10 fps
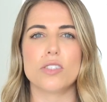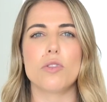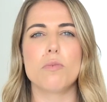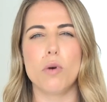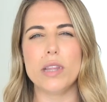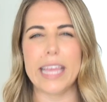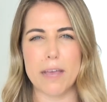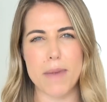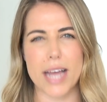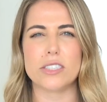So the more
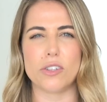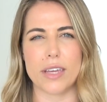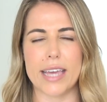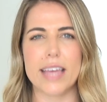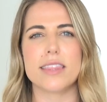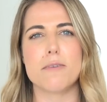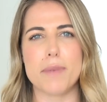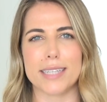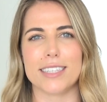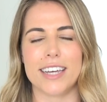link backs you can get, the
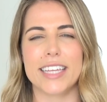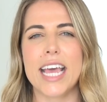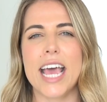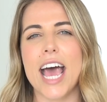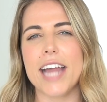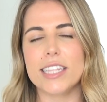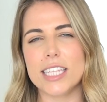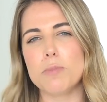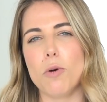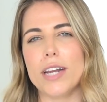better. And at
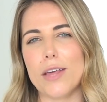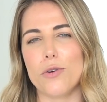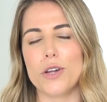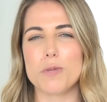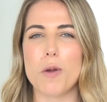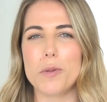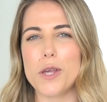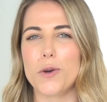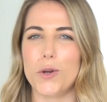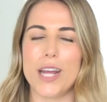this point, I thought it's
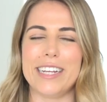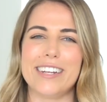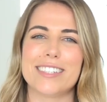probably a good idea